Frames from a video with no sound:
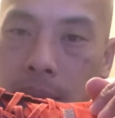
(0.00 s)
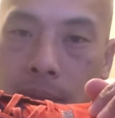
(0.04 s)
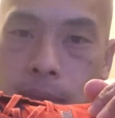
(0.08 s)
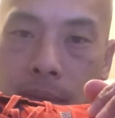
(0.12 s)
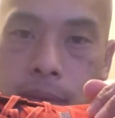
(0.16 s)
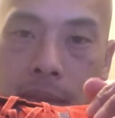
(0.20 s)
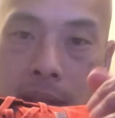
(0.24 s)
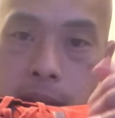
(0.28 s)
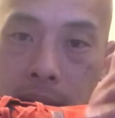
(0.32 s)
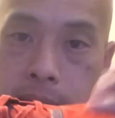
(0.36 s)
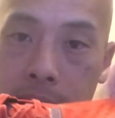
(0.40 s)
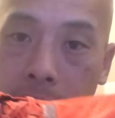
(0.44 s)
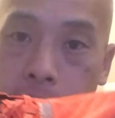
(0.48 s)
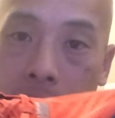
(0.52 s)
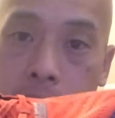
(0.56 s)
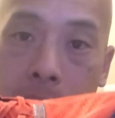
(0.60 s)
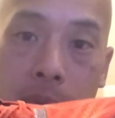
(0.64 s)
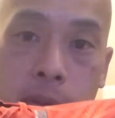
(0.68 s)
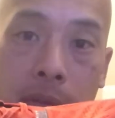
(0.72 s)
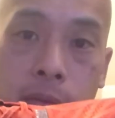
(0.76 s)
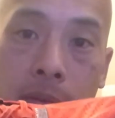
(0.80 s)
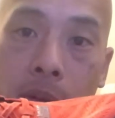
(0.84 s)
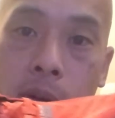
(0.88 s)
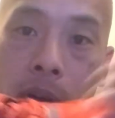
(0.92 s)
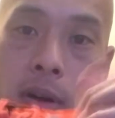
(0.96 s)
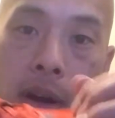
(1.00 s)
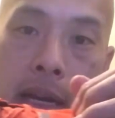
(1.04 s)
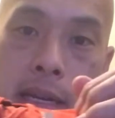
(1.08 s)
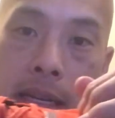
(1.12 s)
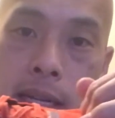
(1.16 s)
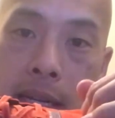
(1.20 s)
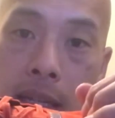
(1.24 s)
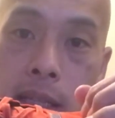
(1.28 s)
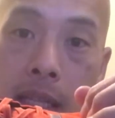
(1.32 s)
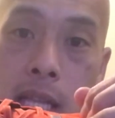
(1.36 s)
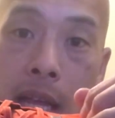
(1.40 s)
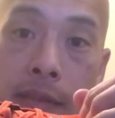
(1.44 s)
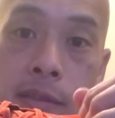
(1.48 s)
The day before, I did
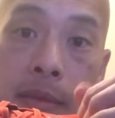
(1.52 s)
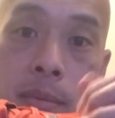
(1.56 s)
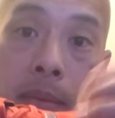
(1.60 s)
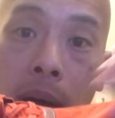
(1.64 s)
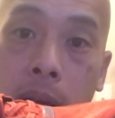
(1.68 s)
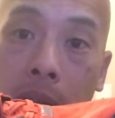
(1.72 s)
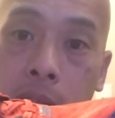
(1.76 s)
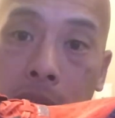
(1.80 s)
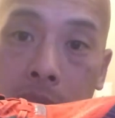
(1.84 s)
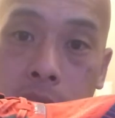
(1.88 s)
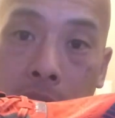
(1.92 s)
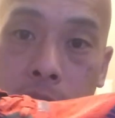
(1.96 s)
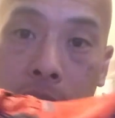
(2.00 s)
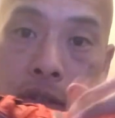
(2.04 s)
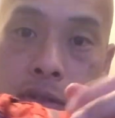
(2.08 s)
11 miles on the